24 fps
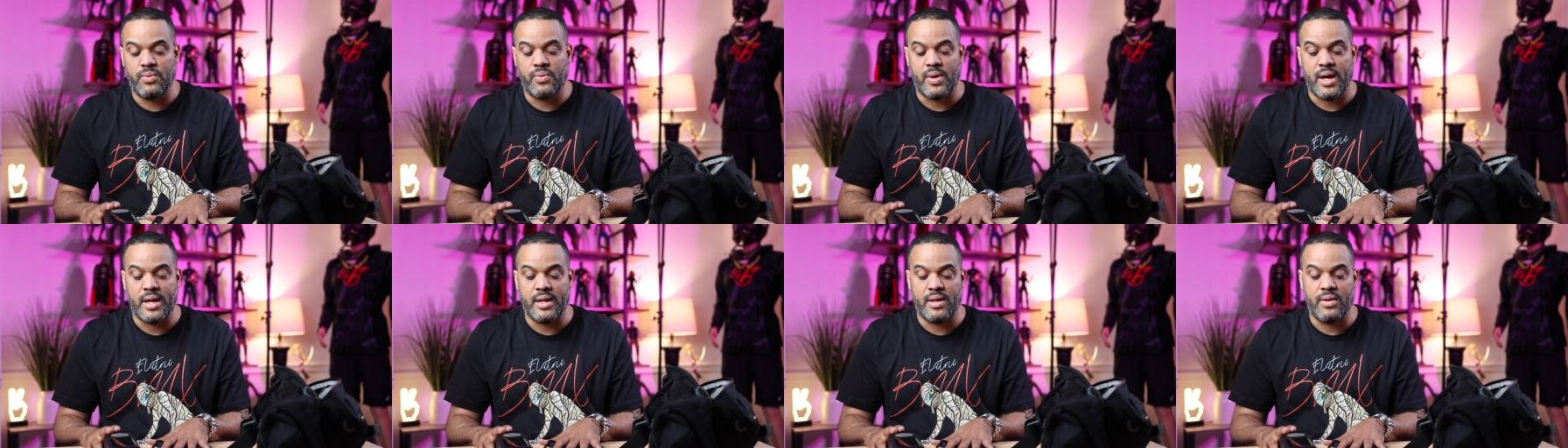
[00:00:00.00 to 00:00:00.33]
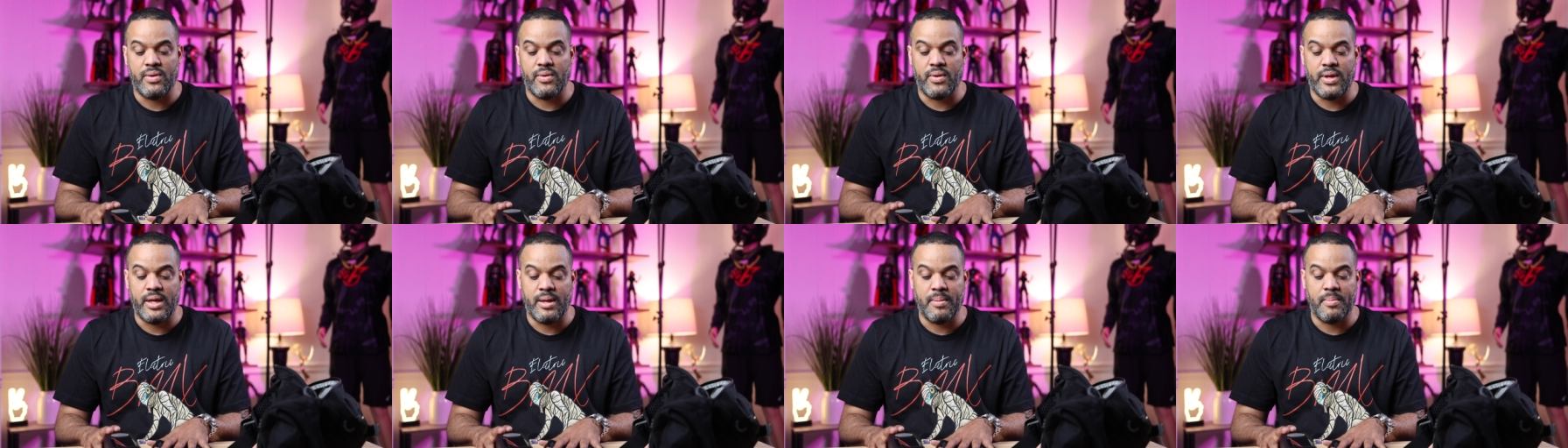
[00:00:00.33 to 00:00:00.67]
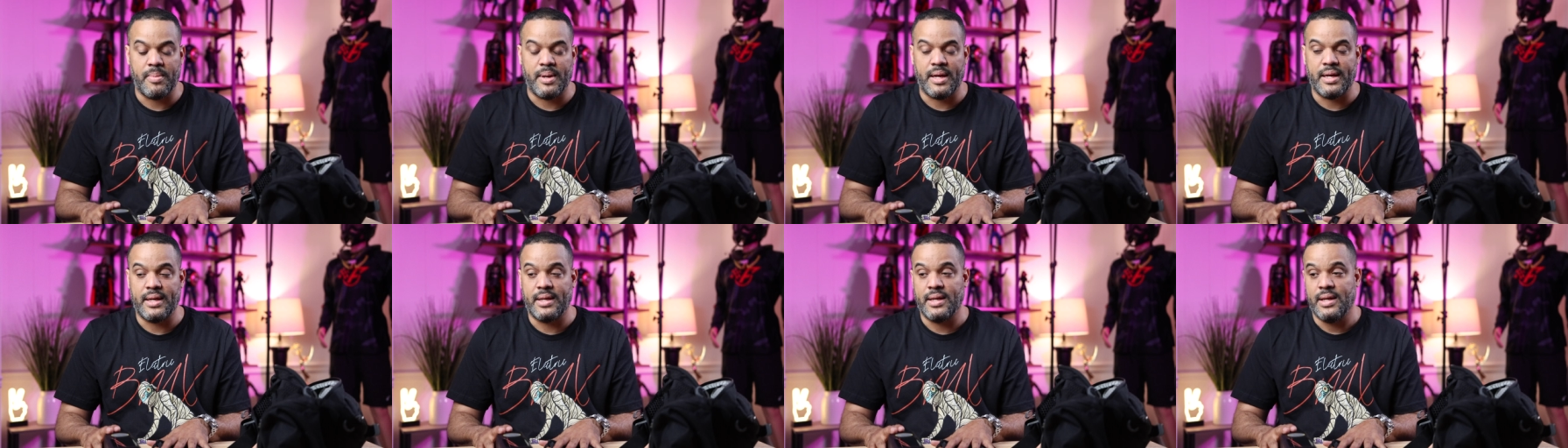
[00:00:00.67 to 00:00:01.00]
riding your
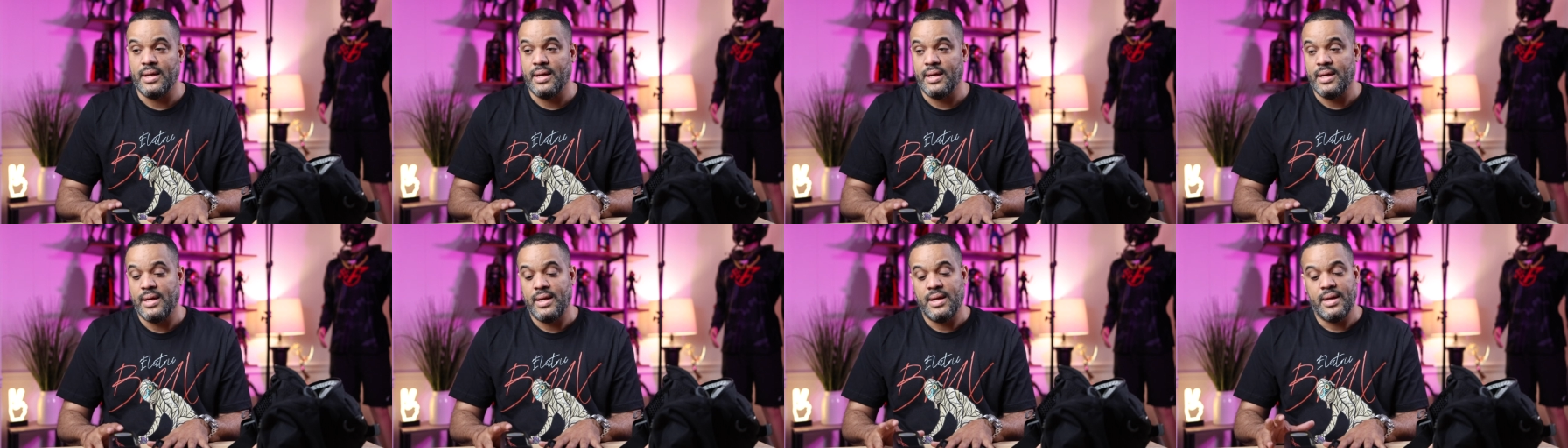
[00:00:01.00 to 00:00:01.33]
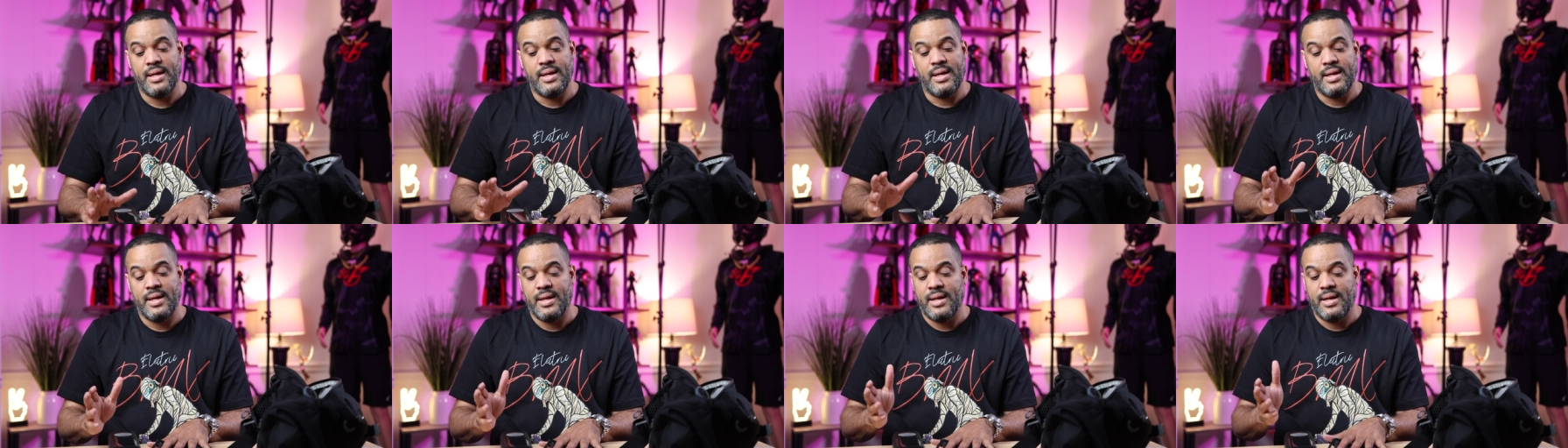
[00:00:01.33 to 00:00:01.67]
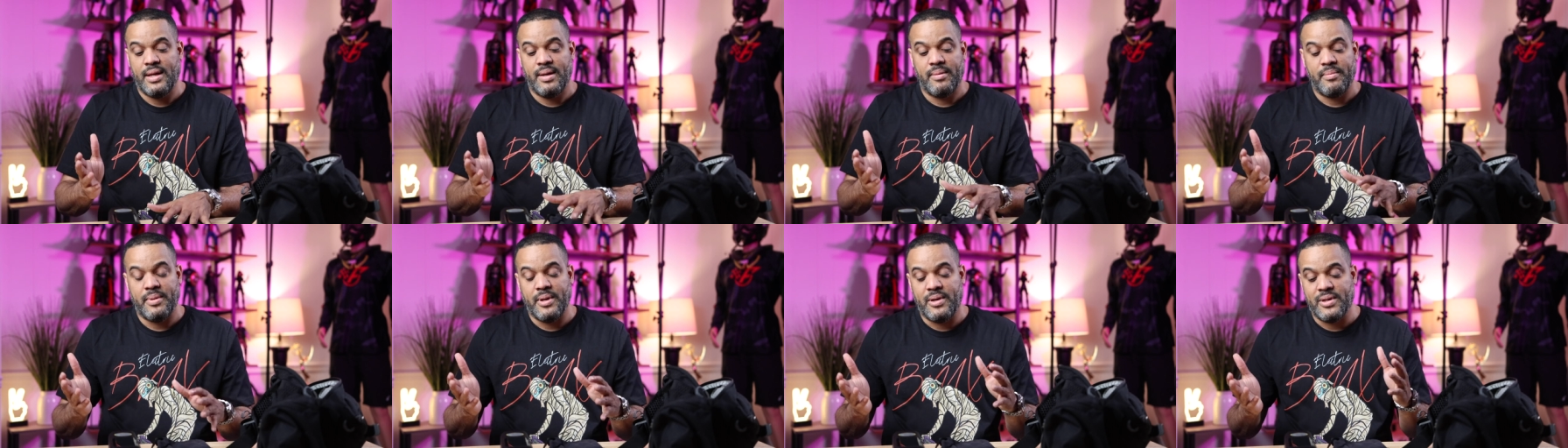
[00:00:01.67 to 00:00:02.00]
e-bike.
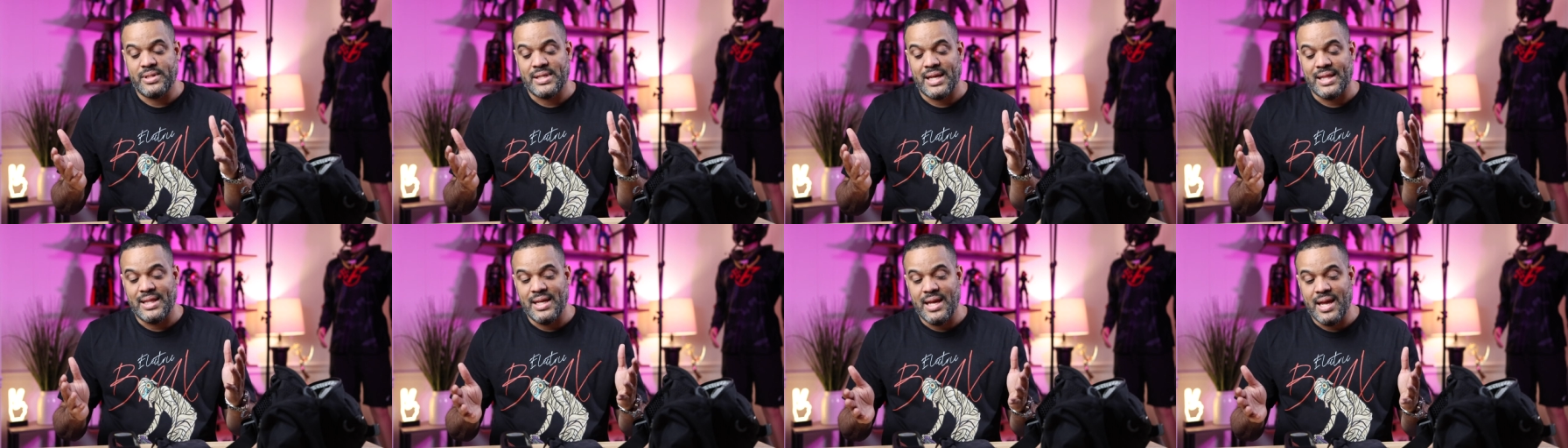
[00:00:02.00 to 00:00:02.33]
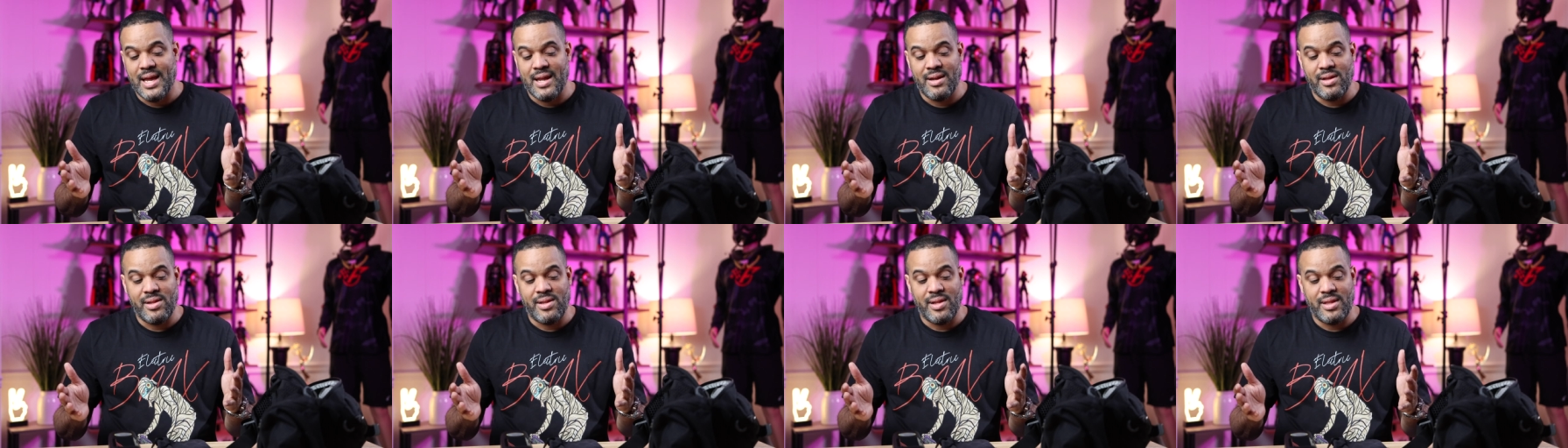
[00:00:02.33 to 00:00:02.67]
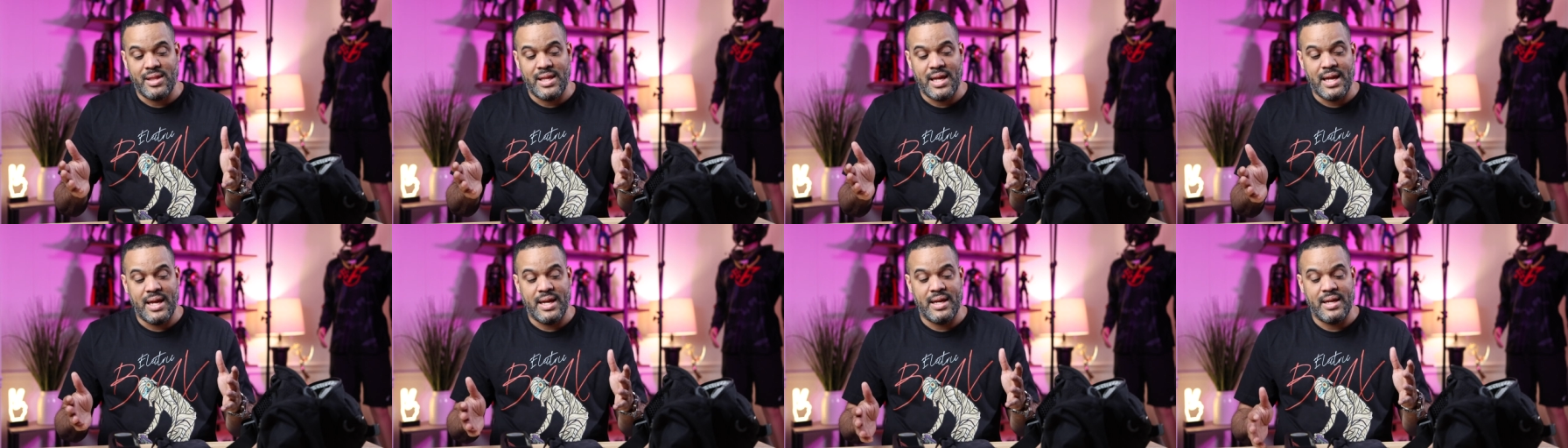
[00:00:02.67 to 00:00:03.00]
Because at the end of the
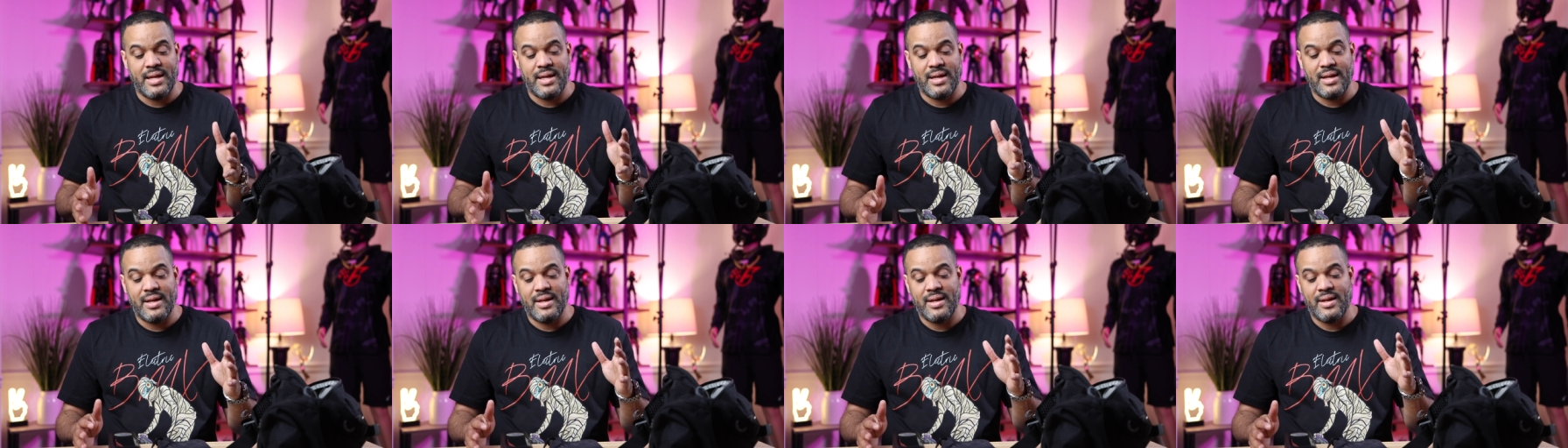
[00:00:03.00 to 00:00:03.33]
day,